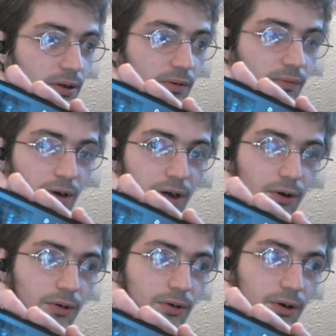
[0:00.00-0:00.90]
If I go
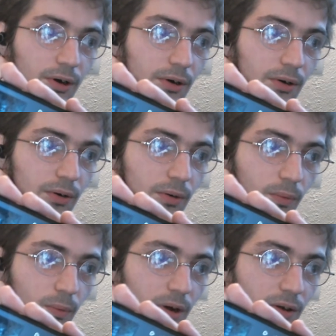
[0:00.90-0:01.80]
to
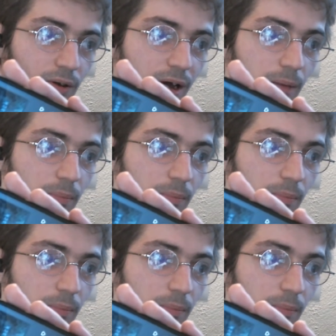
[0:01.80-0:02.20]
one tap,